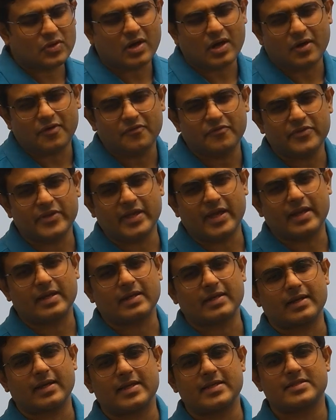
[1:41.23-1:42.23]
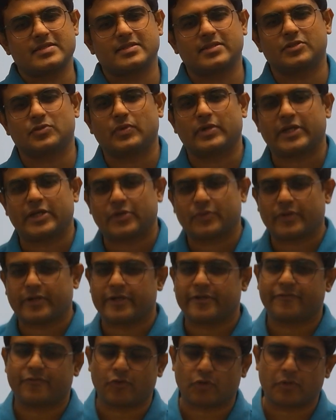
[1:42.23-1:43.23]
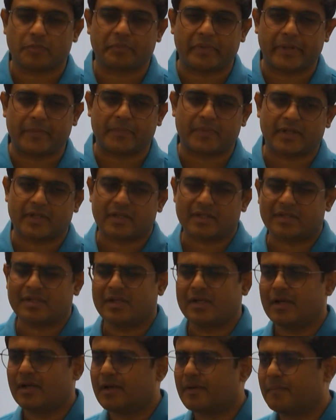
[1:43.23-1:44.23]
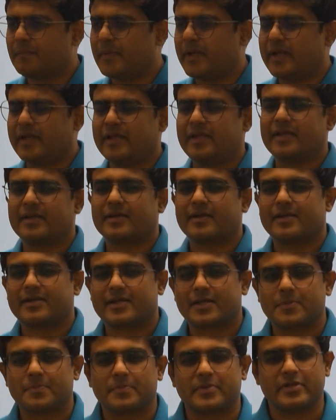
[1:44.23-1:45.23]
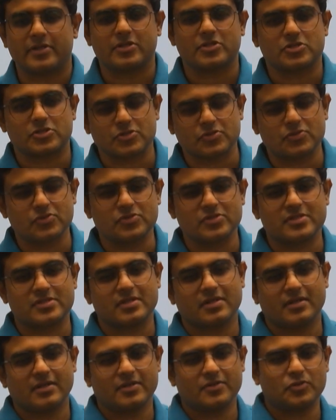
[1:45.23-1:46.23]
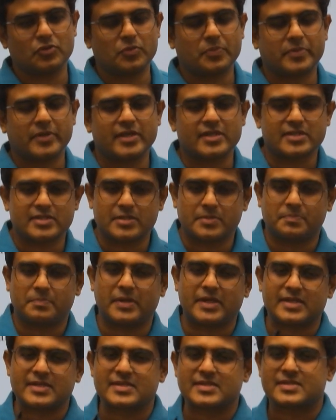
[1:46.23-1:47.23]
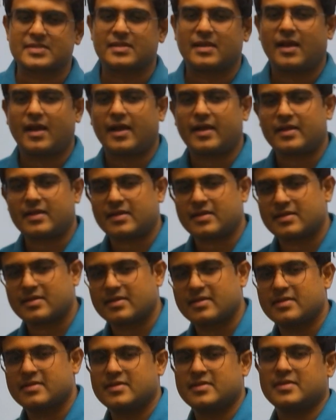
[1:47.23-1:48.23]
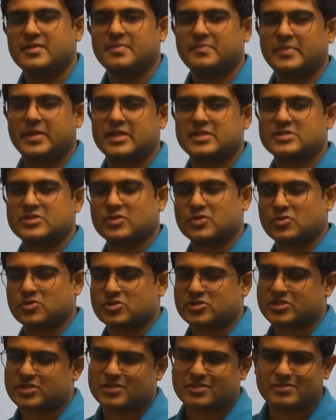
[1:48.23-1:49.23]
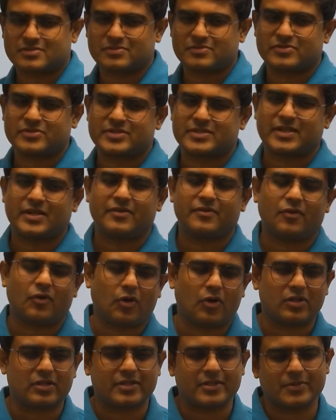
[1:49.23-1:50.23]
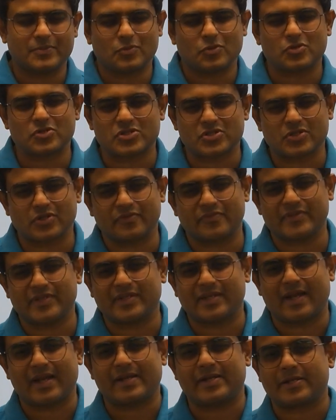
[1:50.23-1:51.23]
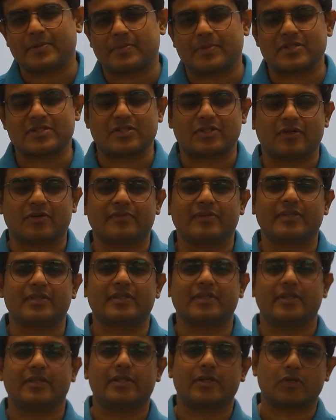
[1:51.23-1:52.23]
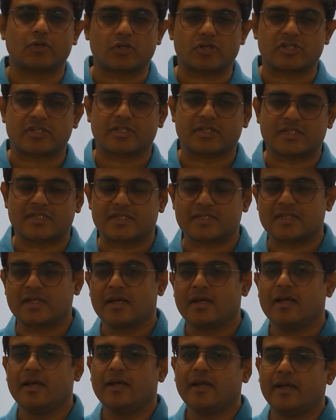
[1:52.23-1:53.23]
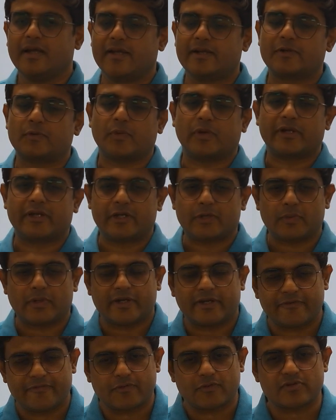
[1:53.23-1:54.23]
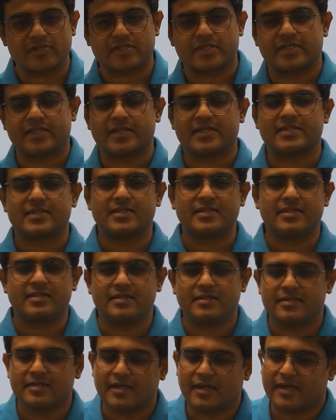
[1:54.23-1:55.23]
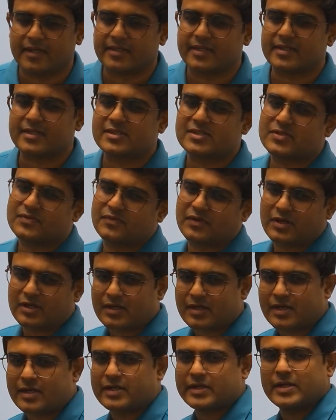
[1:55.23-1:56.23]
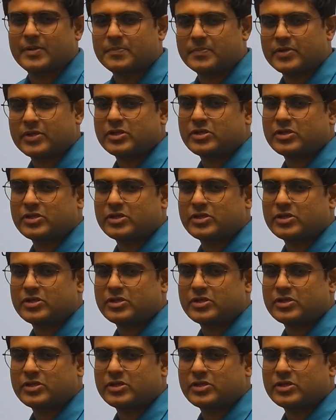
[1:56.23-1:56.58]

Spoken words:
how we analyze the 2024 paper. Many contemporary issues UPSC picks and makes a question. So most of the 90% of the theory questions in 2024 CSE ethics were contemporary